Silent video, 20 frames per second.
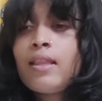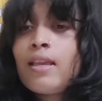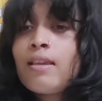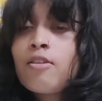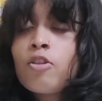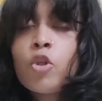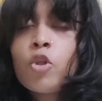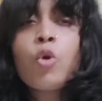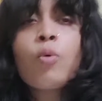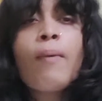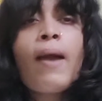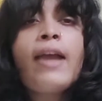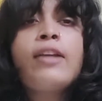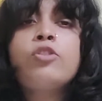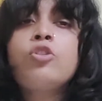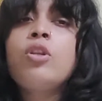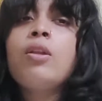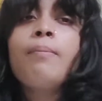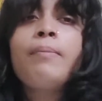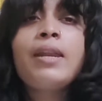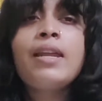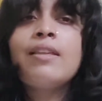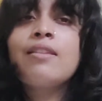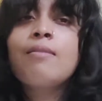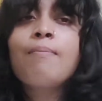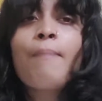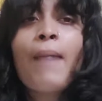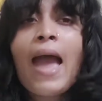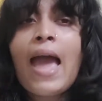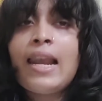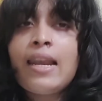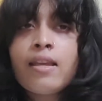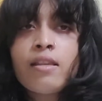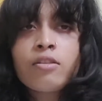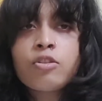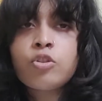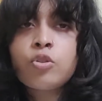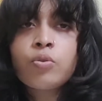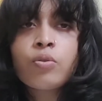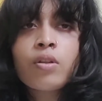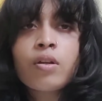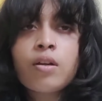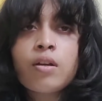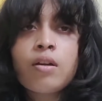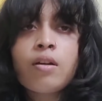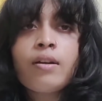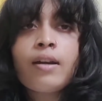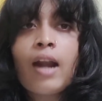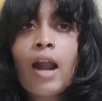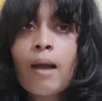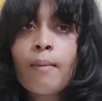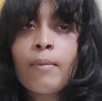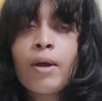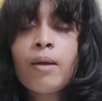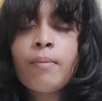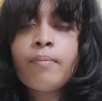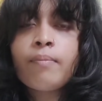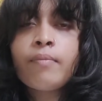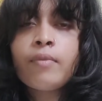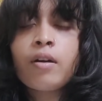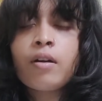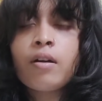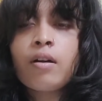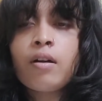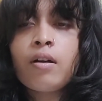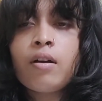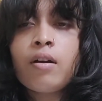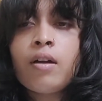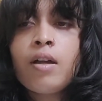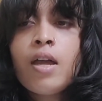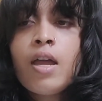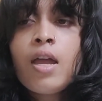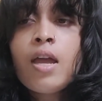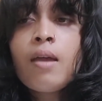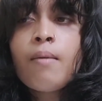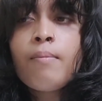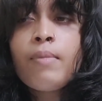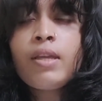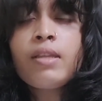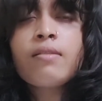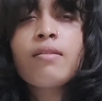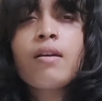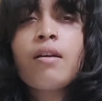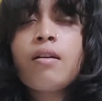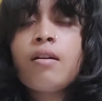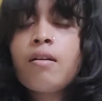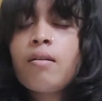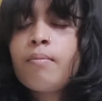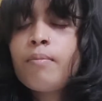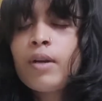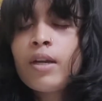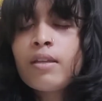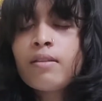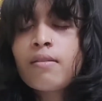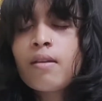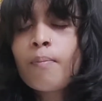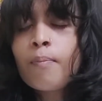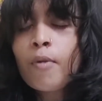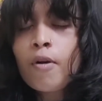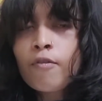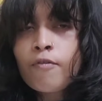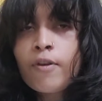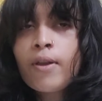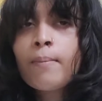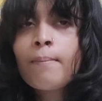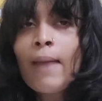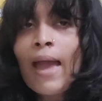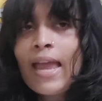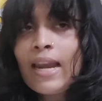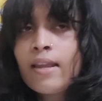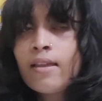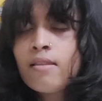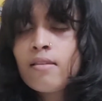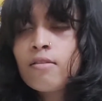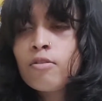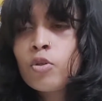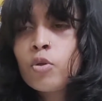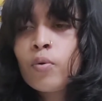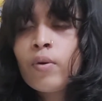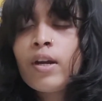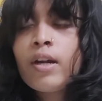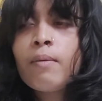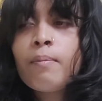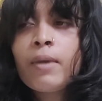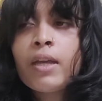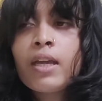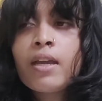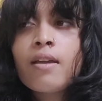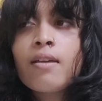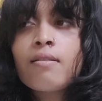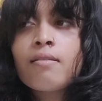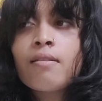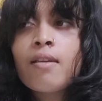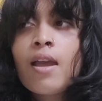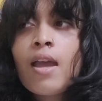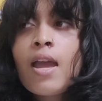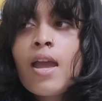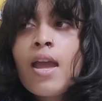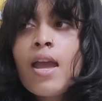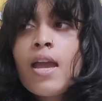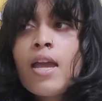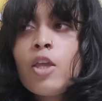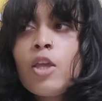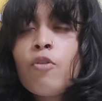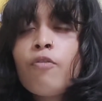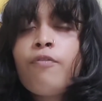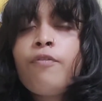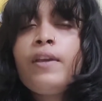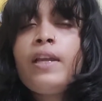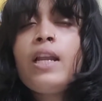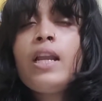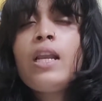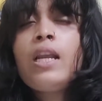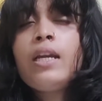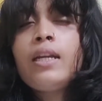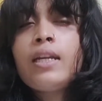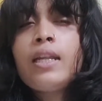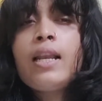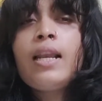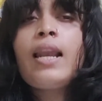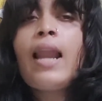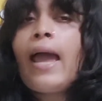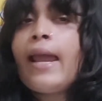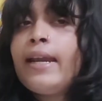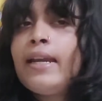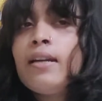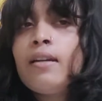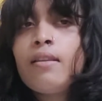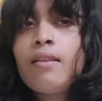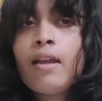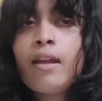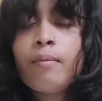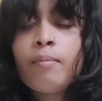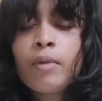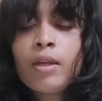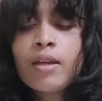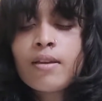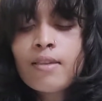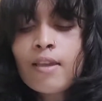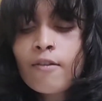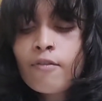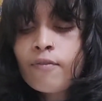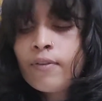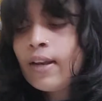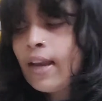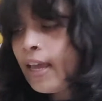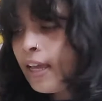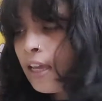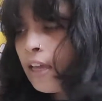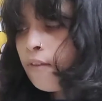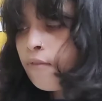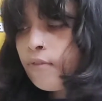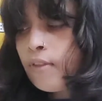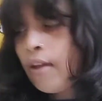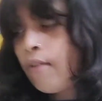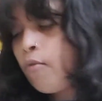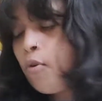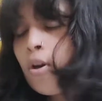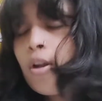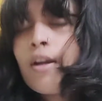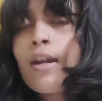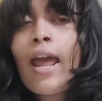humor actually brings balance to the drama, brings a perfect balance to it, because you feel a little light then. Because I feel like if they wouldn't